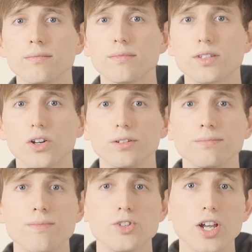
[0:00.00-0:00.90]
So
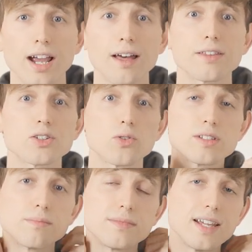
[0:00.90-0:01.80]
check out this
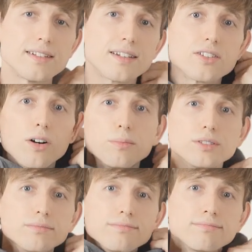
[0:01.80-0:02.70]
awesome test example.